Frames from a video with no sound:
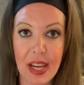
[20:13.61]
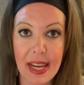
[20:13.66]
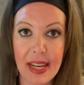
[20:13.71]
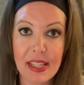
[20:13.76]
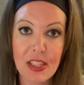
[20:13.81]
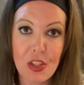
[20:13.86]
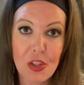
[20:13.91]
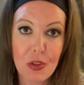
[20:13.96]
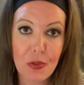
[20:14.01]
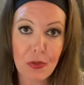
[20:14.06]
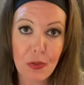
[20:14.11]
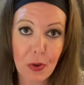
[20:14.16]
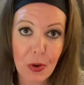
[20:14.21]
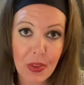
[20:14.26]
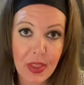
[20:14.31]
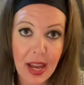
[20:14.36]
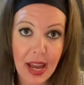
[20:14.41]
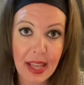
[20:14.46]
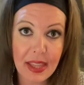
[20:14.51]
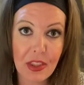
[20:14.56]
answer for
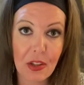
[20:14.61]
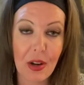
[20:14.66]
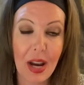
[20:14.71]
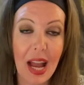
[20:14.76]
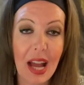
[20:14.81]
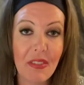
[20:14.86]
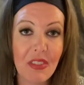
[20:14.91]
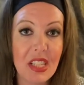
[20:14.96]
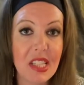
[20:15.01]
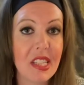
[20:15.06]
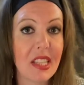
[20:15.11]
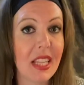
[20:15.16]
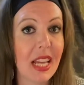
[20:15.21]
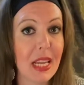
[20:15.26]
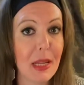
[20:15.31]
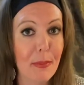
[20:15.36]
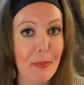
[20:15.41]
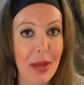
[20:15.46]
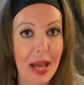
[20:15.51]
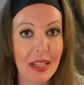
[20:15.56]
that they're having to
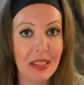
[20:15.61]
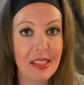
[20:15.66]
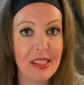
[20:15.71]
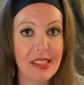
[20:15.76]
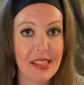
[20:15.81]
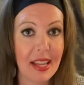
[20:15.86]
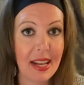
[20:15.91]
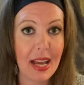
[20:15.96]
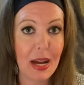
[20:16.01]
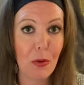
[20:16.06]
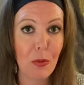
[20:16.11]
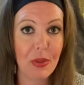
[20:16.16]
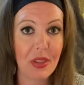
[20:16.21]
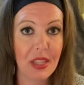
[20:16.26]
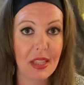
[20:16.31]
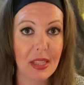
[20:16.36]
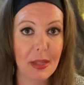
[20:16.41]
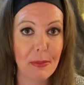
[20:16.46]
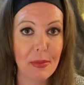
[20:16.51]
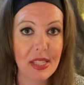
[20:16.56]
like balance that out
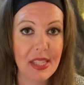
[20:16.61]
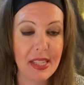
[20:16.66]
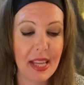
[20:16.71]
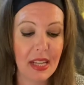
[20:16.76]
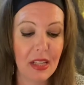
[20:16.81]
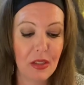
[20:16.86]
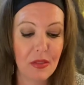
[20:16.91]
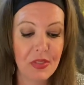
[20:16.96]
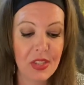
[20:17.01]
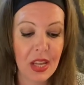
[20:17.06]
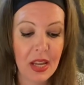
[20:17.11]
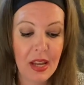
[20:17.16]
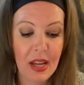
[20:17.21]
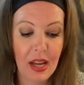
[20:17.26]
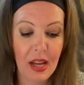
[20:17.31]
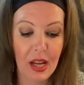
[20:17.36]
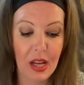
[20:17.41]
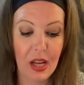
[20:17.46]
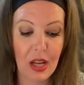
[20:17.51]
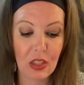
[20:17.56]
within themselves uh,